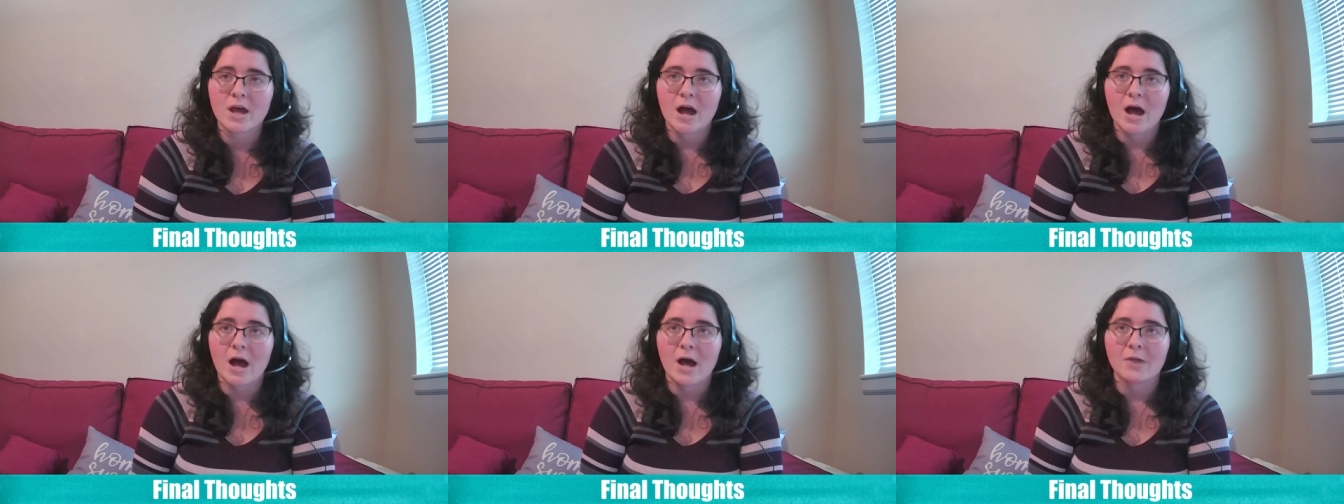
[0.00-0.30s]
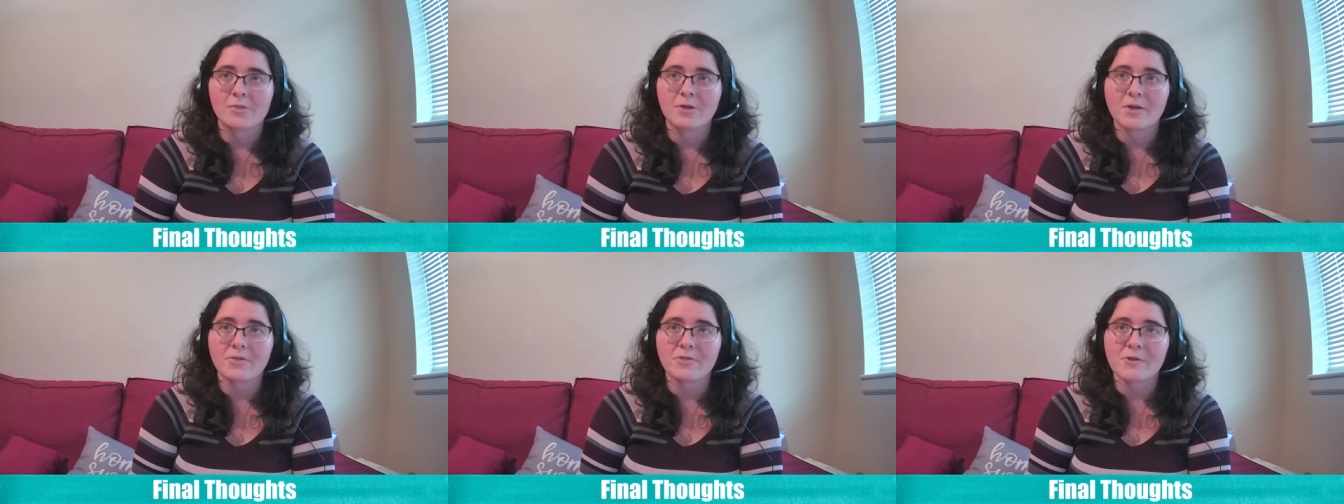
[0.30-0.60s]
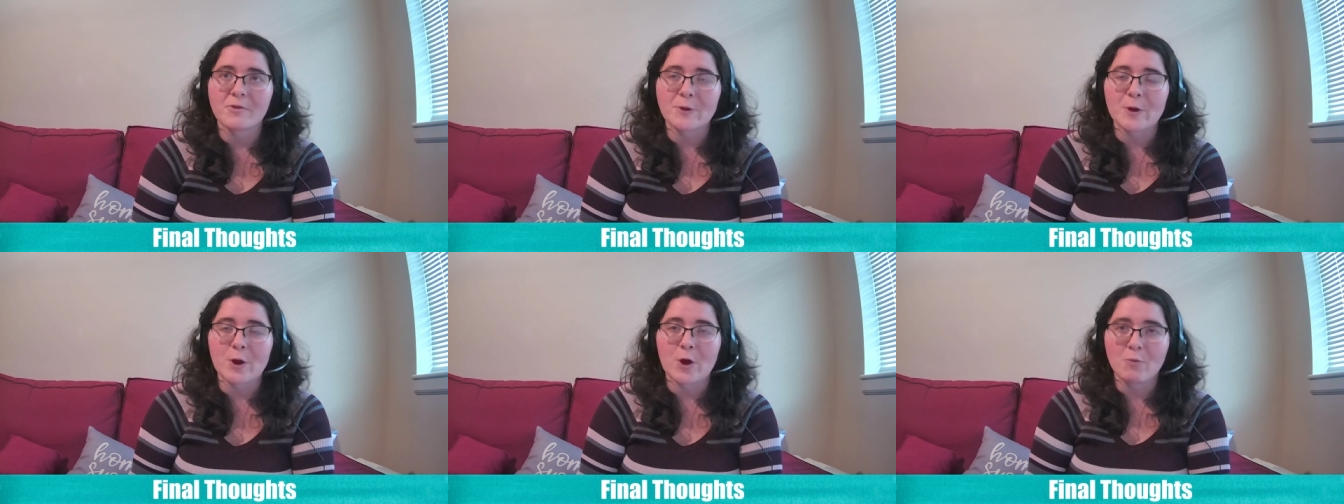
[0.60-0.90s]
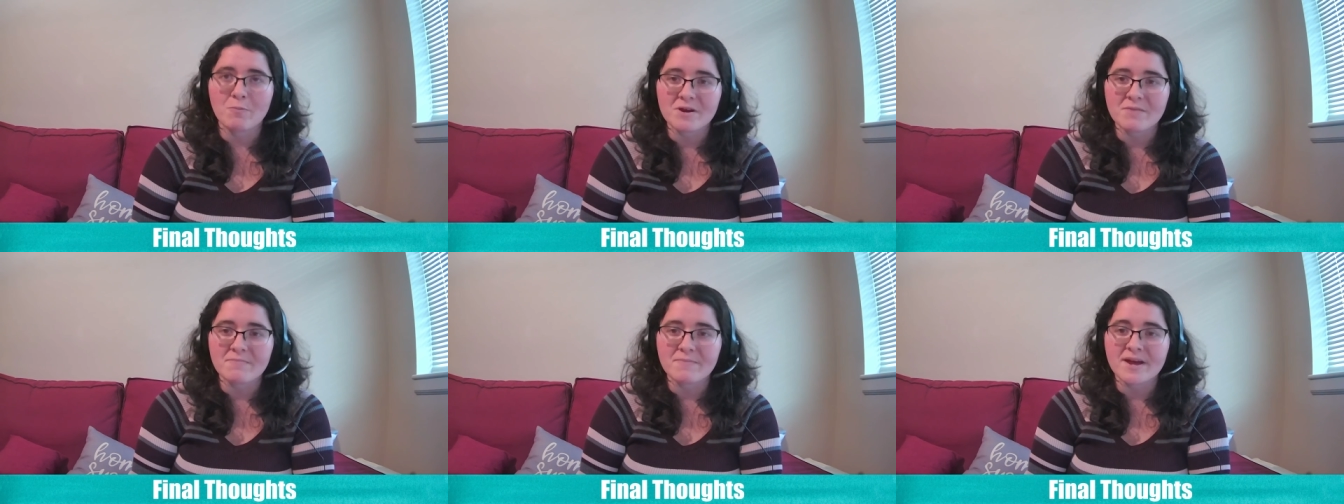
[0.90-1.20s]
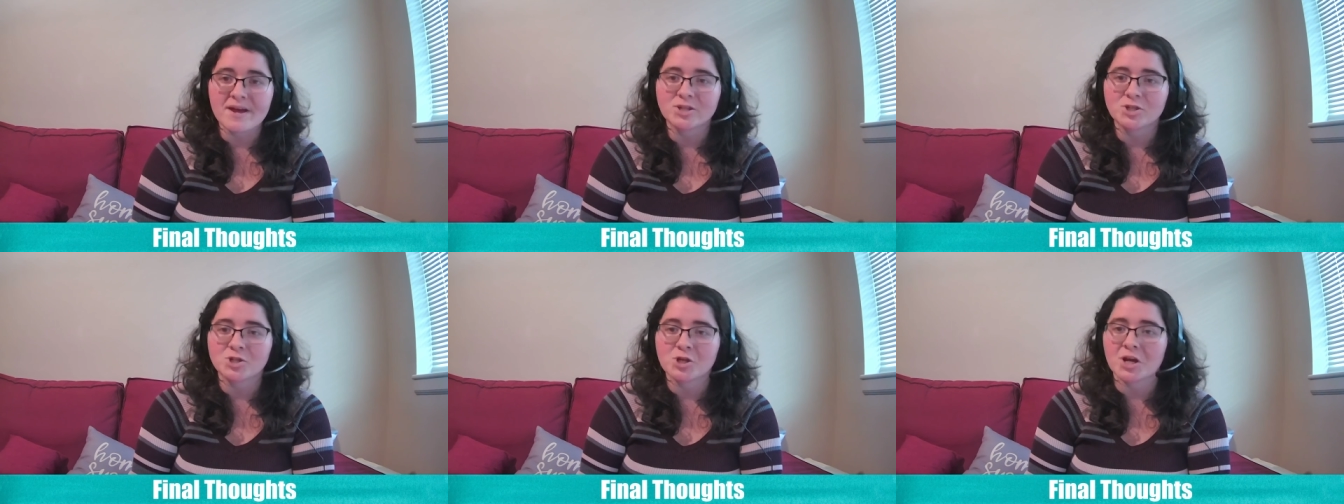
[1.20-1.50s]
I thought that the opening
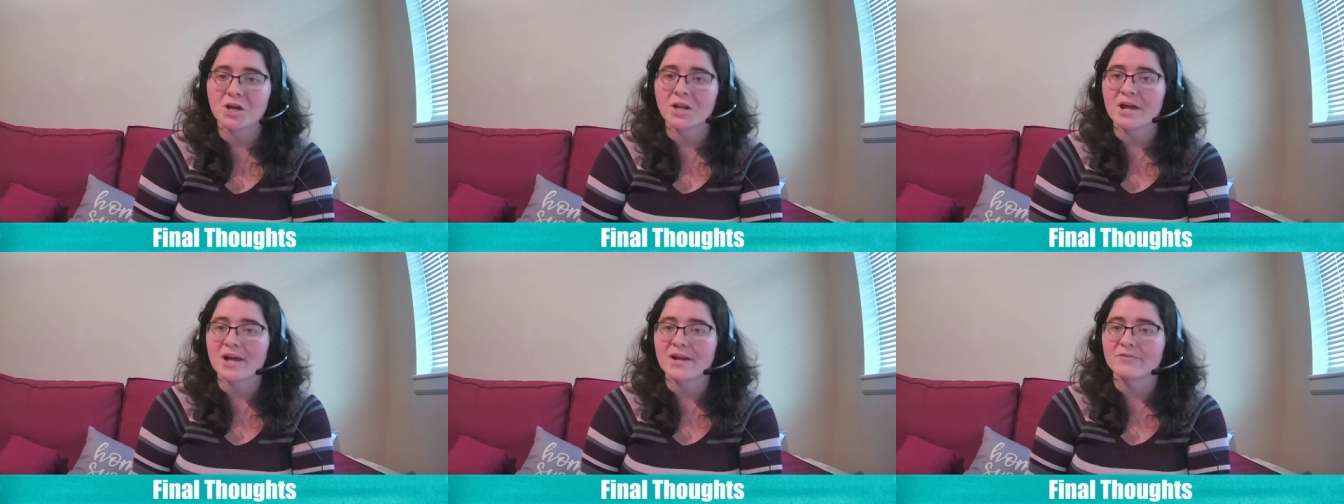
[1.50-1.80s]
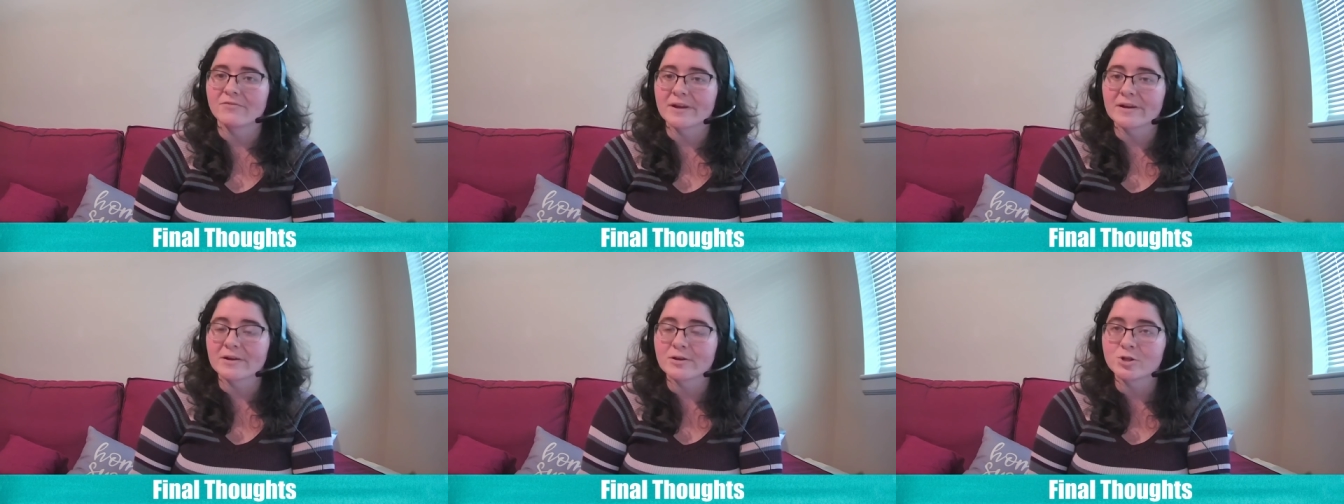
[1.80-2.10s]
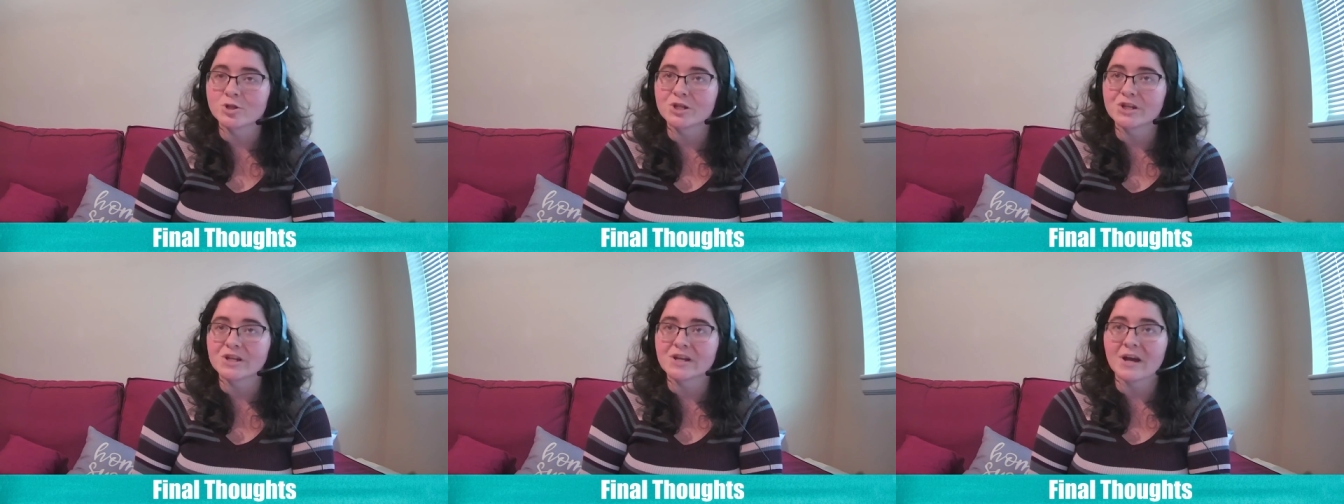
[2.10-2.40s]
match had a lot of energy.